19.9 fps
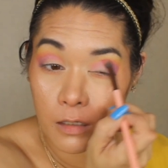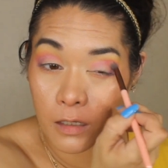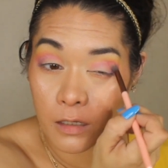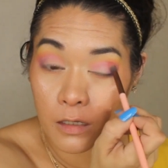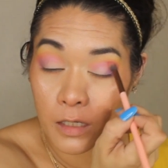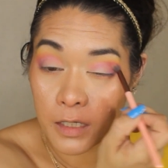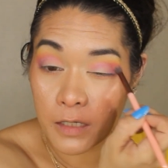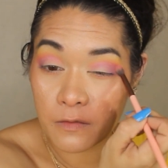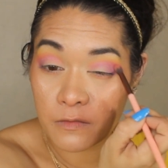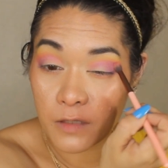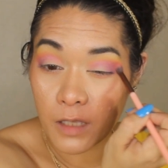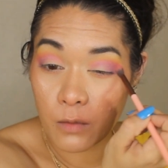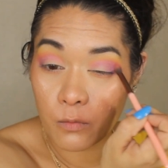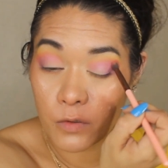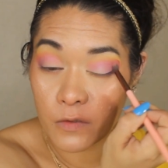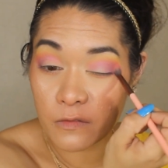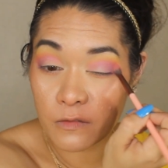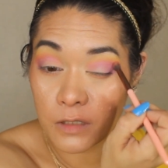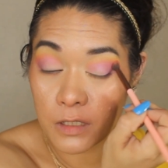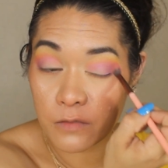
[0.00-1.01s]
I guess I
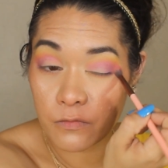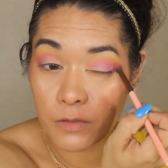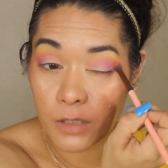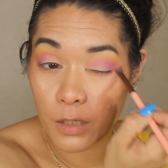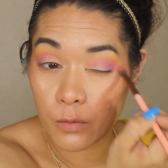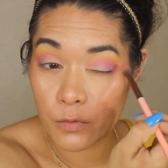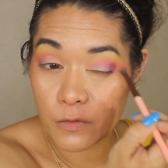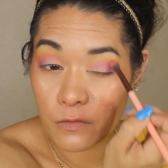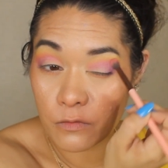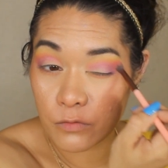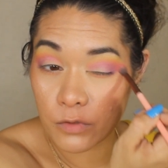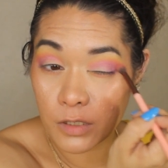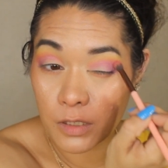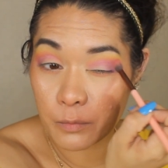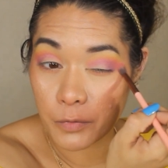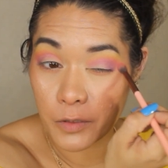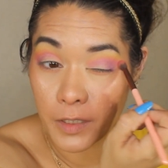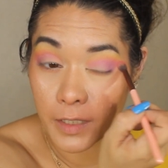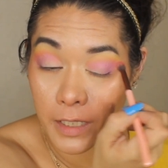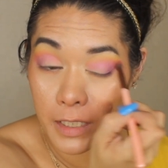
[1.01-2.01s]
wasn't
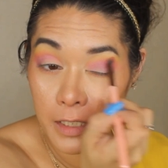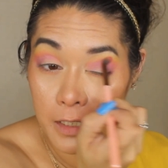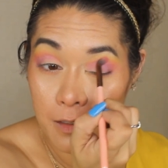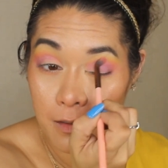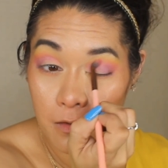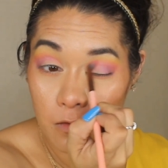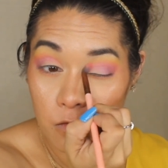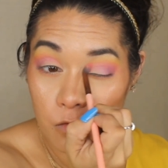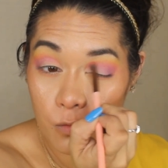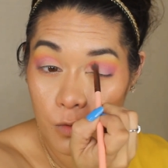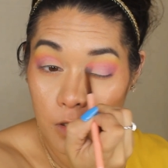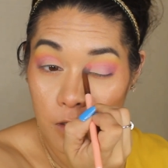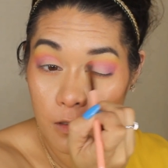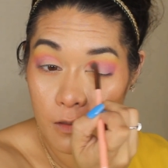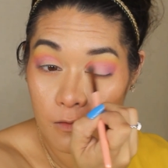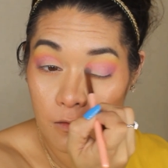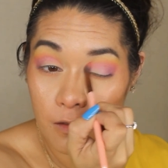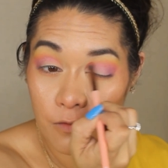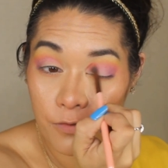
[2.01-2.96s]
really planning on doing this.